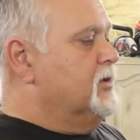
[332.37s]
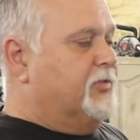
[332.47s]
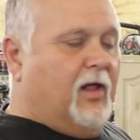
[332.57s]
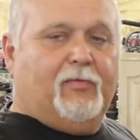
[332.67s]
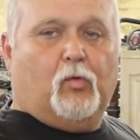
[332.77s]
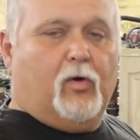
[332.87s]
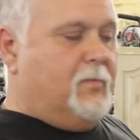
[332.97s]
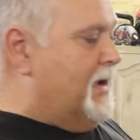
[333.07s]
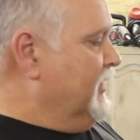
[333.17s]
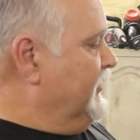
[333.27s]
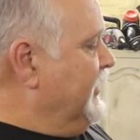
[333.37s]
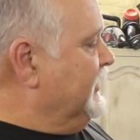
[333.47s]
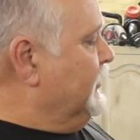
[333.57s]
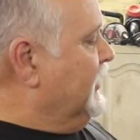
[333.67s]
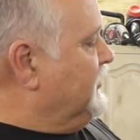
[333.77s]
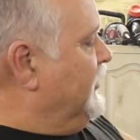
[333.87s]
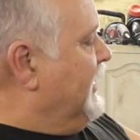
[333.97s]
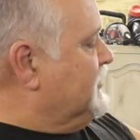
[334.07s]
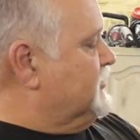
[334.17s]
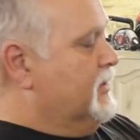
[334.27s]
not having to worry about anything. Then when I turn the
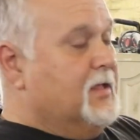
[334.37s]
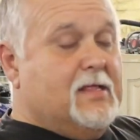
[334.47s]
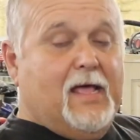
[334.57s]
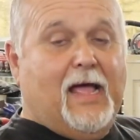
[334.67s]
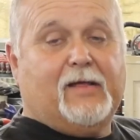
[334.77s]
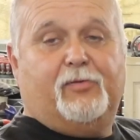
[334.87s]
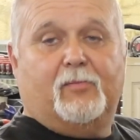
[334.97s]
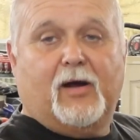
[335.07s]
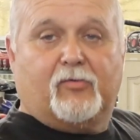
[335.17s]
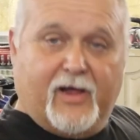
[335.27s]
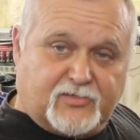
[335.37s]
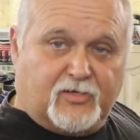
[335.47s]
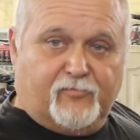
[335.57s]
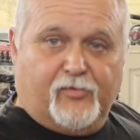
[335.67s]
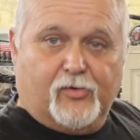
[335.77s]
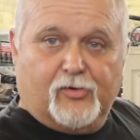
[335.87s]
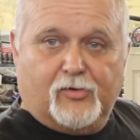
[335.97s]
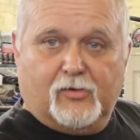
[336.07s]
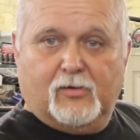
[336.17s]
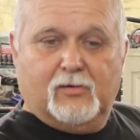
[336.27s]
nitro off, I can put my racing
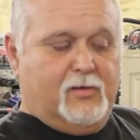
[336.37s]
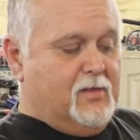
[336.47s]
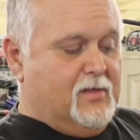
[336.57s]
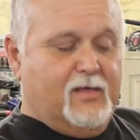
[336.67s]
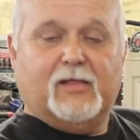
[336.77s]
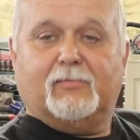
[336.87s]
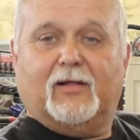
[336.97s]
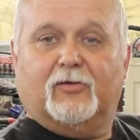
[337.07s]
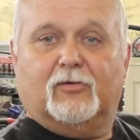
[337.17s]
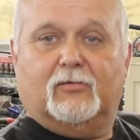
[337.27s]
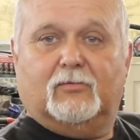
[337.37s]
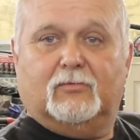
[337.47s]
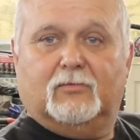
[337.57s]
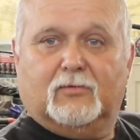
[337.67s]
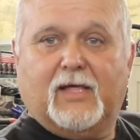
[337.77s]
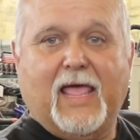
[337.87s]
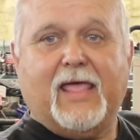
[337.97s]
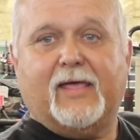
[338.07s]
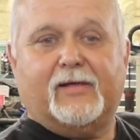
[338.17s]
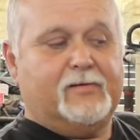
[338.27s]
fuel in my little
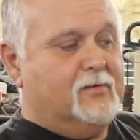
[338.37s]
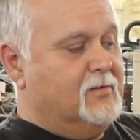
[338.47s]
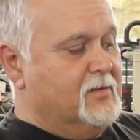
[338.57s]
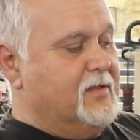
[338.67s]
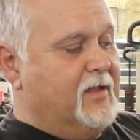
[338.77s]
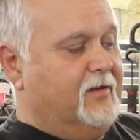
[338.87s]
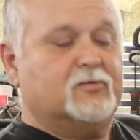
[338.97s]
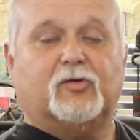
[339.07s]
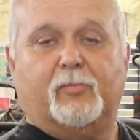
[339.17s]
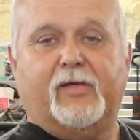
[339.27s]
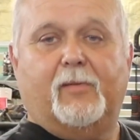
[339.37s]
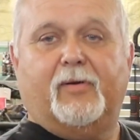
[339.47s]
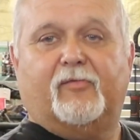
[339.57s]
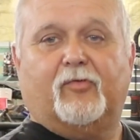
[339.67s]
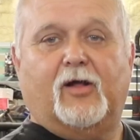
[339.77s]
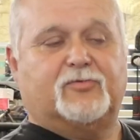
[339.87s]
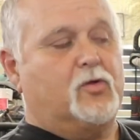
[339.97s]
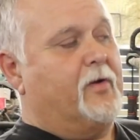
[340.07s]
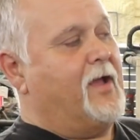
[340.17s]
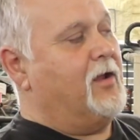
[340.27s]
can, and it's going to be up there front. So
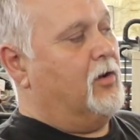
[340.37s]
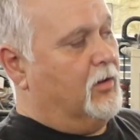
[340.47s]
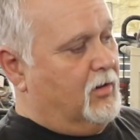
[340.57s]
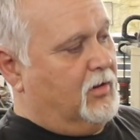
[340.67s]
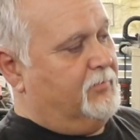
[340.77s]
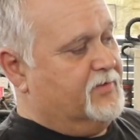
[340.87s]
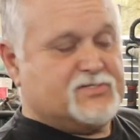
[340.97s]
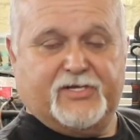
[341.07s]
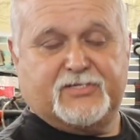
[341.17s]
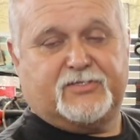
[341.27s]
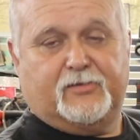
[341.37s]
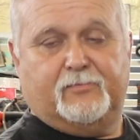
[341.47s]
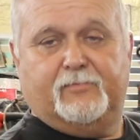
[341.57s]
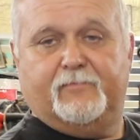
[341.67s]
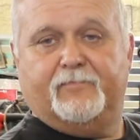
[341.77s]
when I arm the system,